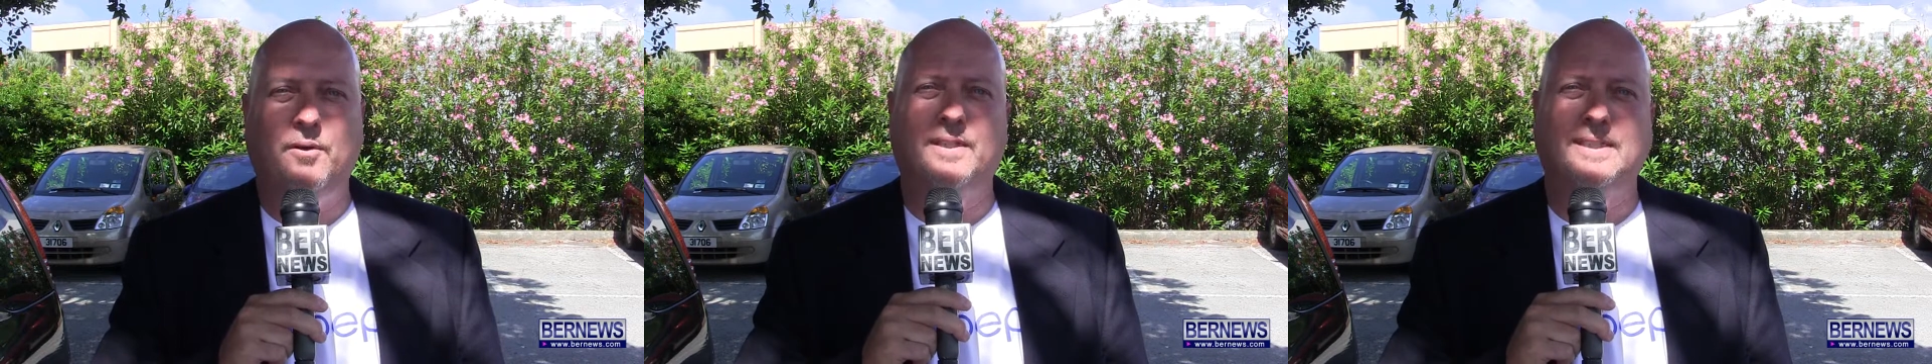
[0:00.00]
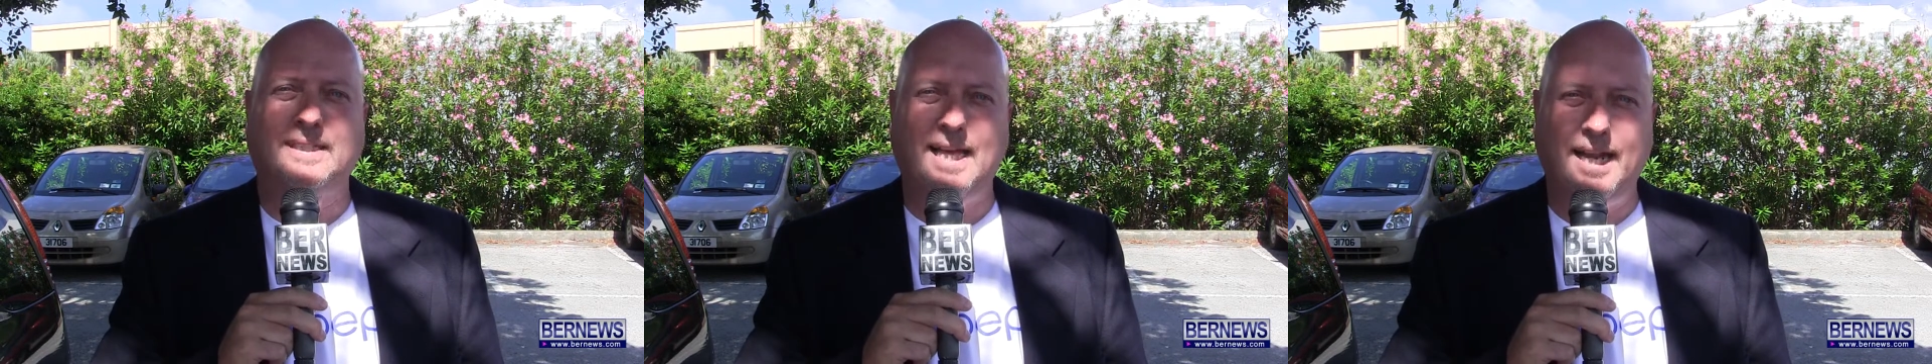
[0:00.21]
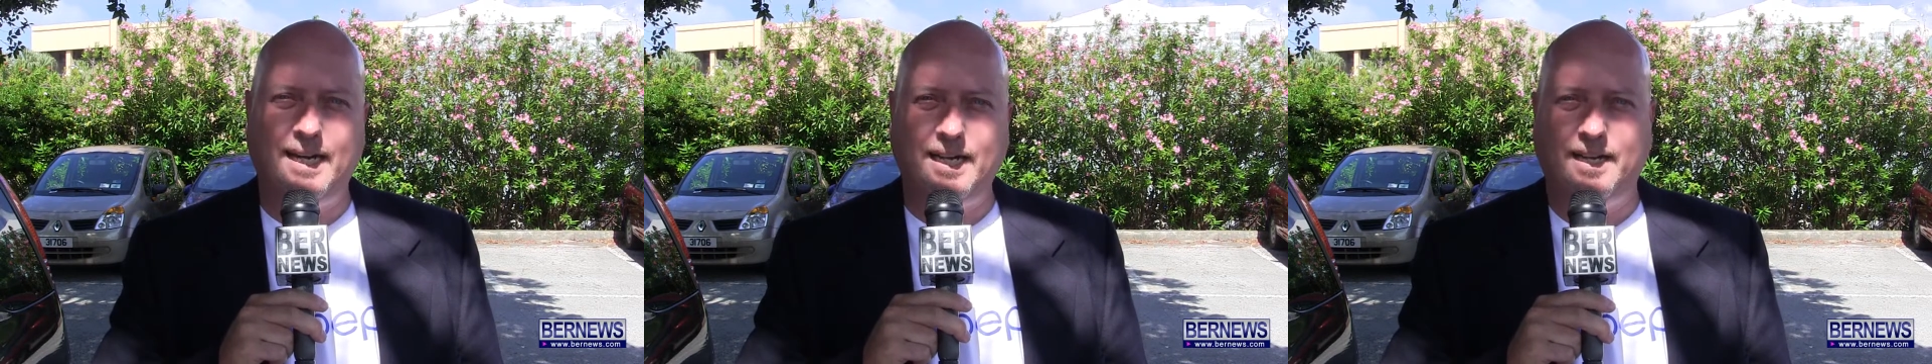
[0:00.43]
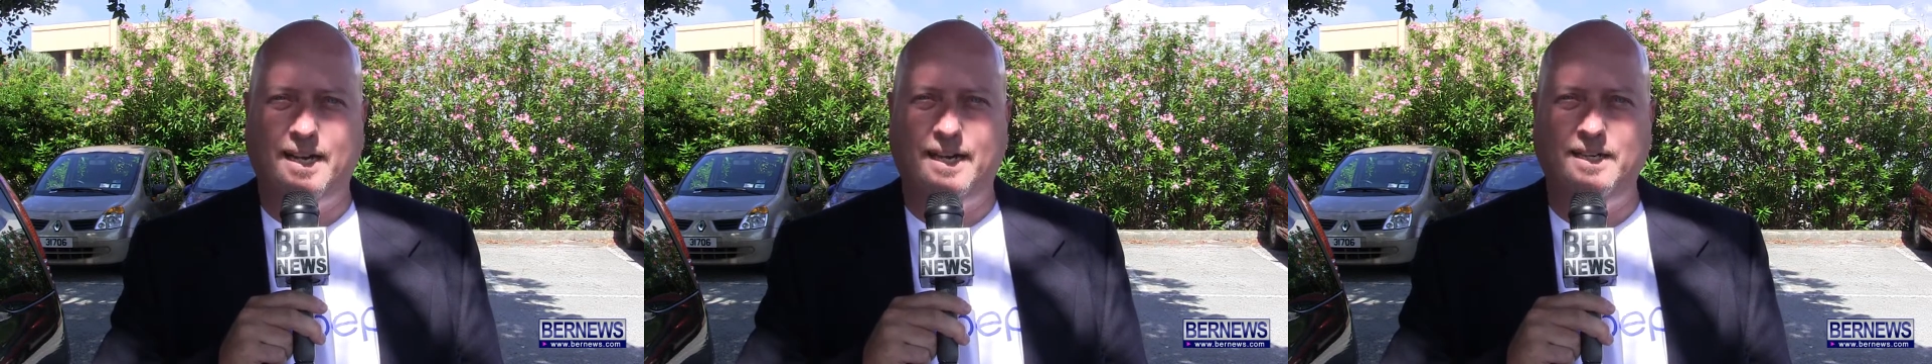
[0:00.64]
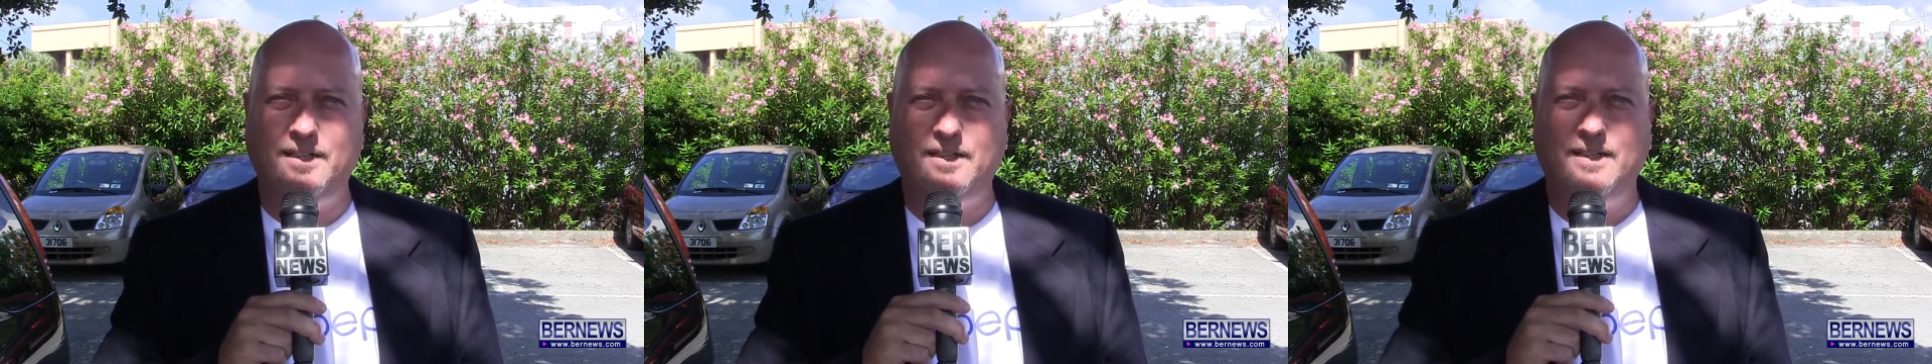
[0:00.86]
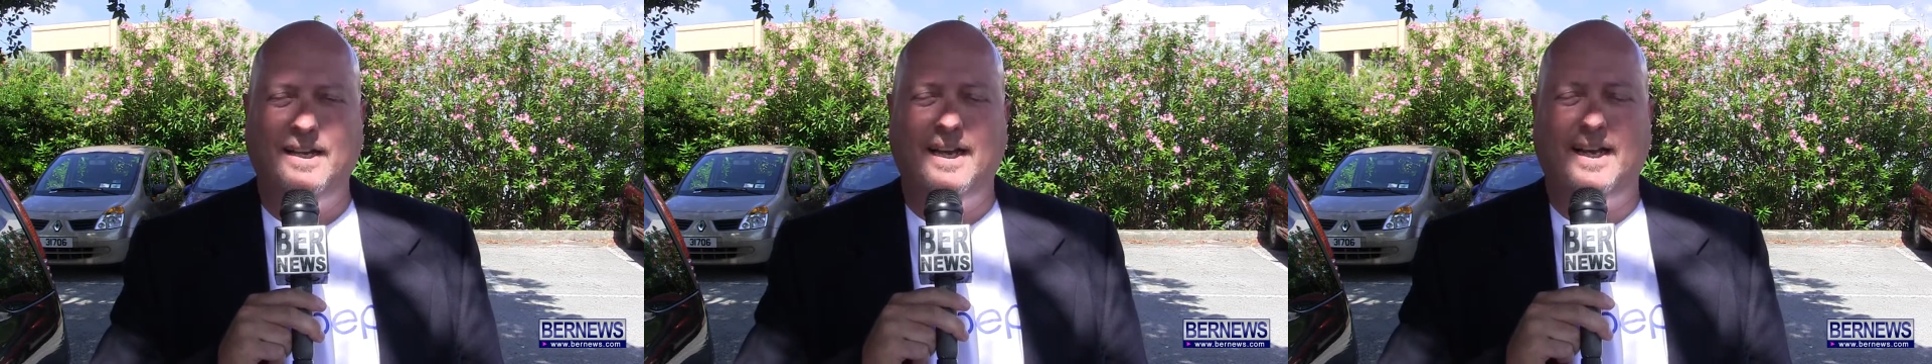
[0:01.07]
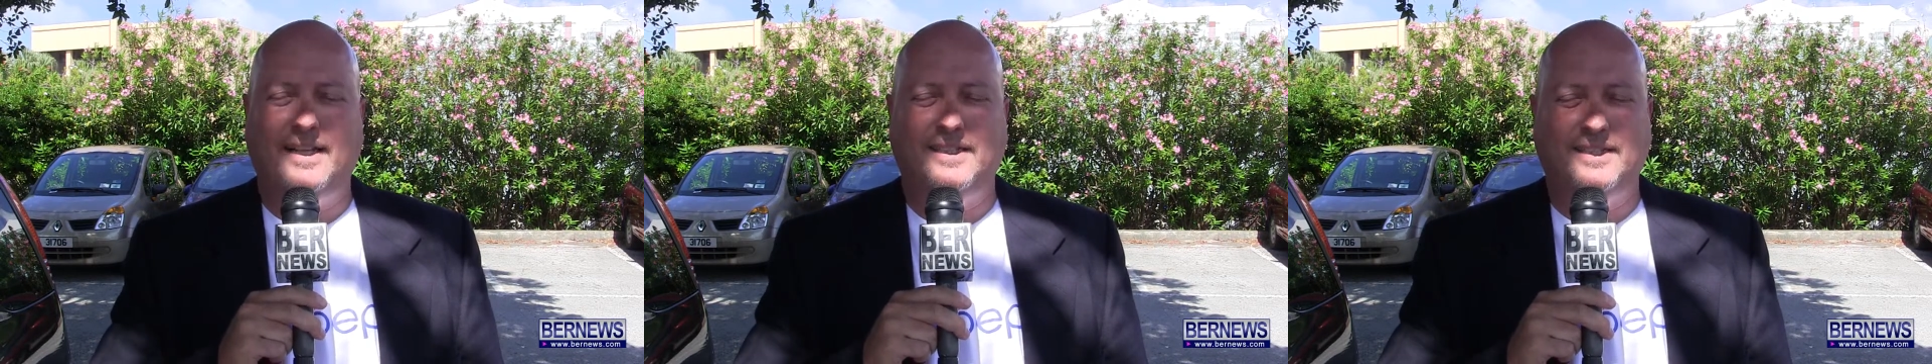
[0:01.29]
On the Saturday night
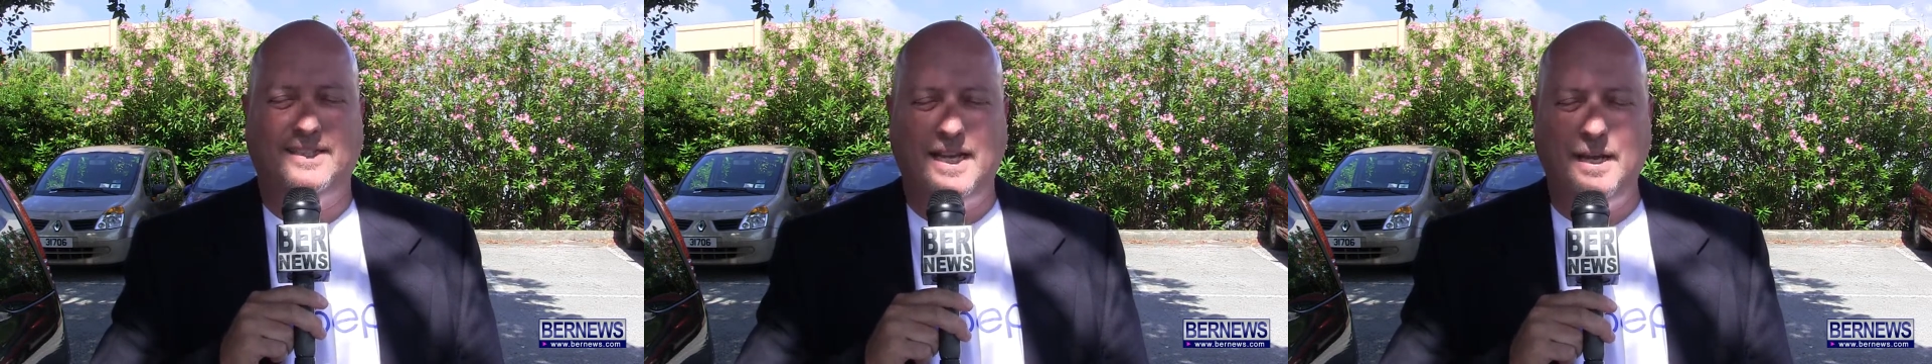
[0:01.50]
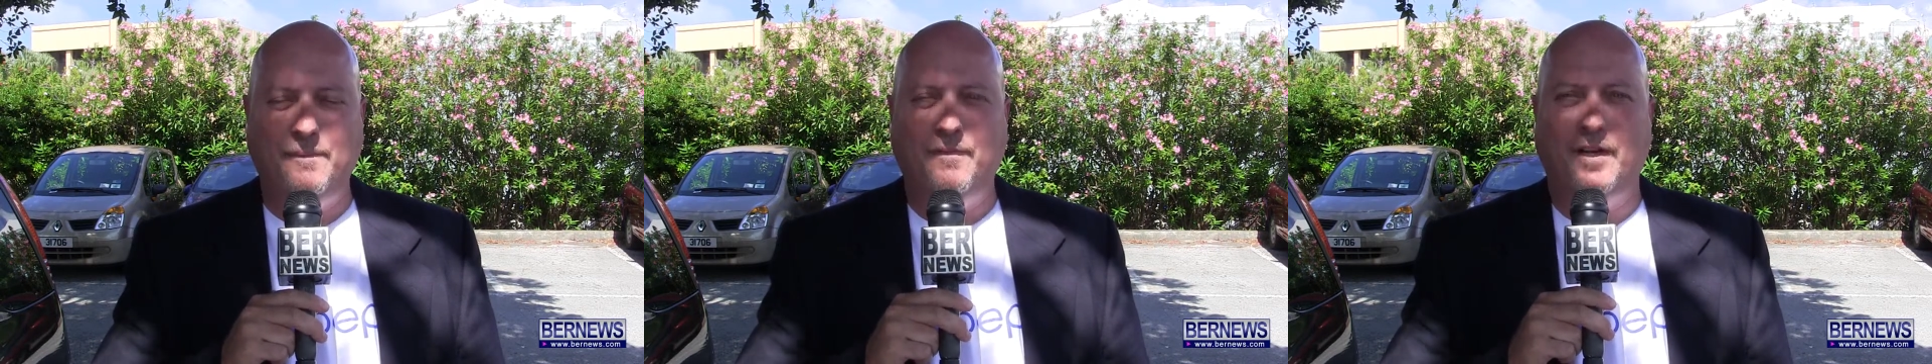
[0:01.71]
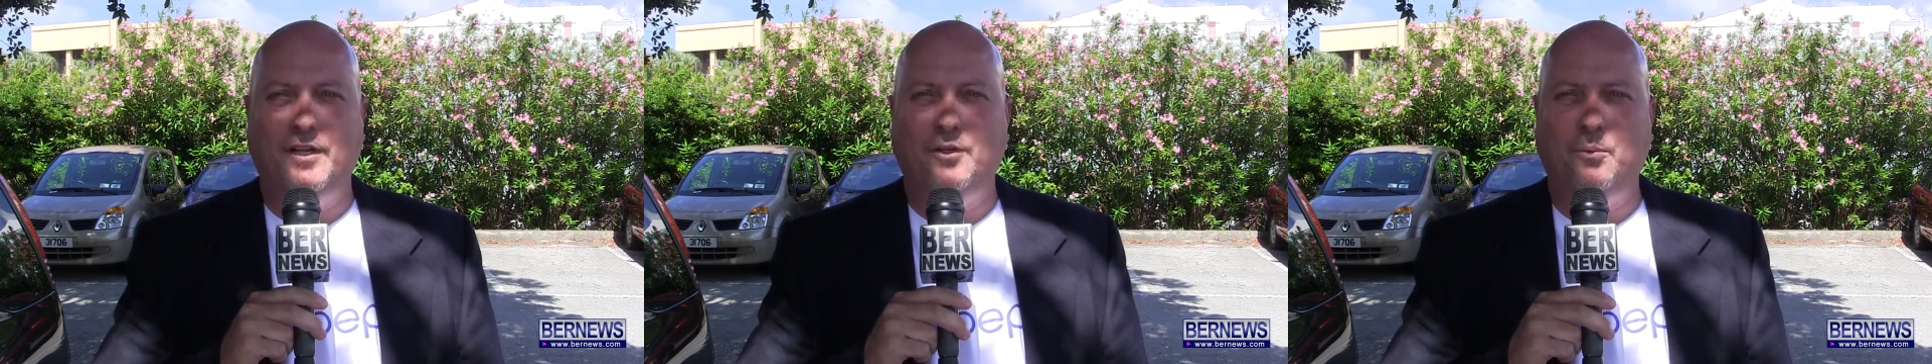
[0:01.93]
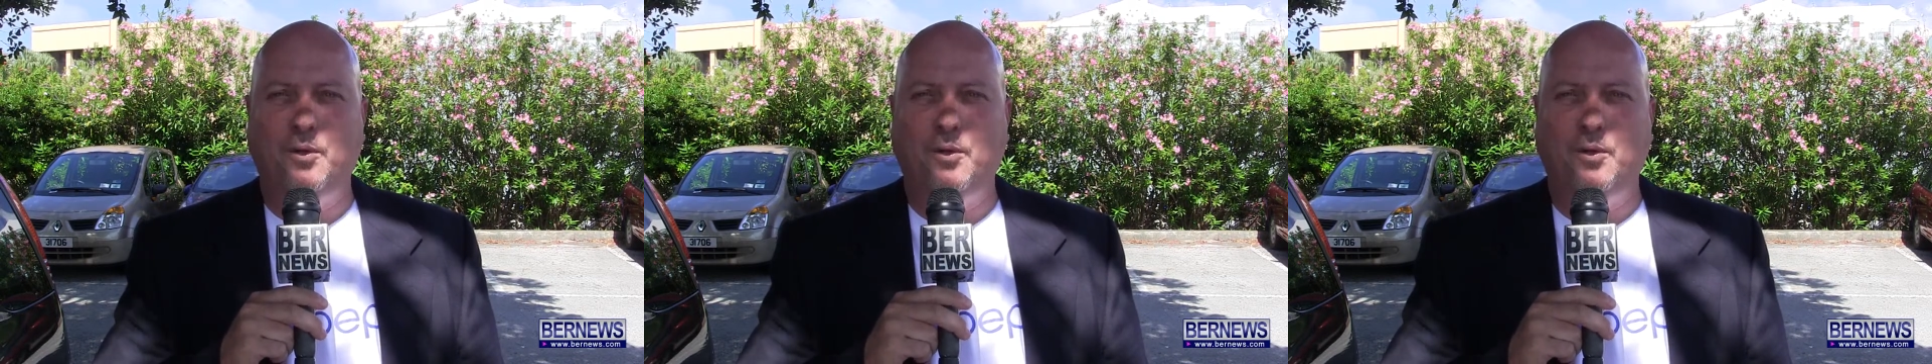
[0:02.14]
at the same venue,